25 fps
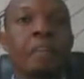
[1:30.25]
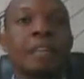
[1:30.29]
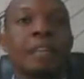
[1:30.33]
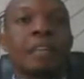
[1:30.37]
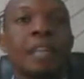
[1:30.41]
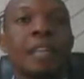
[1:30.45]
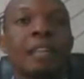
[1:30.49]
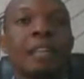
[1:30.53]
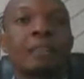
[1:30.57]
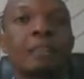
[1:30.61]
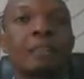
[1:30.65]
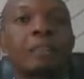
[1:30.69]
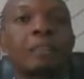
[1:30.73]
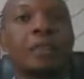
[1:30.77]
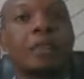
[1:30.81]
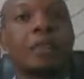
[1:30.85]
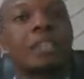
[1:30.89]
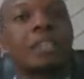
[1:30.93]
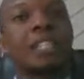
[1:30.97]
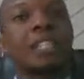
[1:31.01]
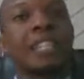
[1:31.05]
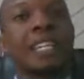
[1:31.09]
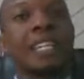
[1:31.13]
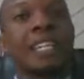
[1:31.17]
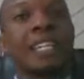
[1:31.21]
that
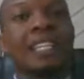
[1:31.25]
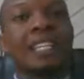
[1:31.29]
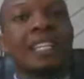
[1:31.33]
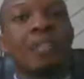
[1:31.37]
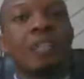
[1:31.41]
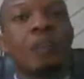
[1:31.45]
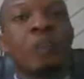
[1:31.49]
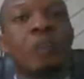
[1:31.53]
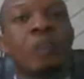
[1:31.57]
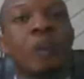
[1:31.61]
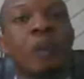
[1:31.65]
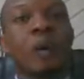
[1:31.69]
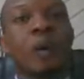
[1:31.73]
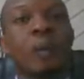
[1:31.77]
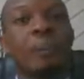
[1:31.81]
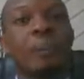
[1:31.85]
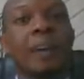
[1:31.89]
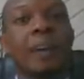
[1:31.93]
most ladies who are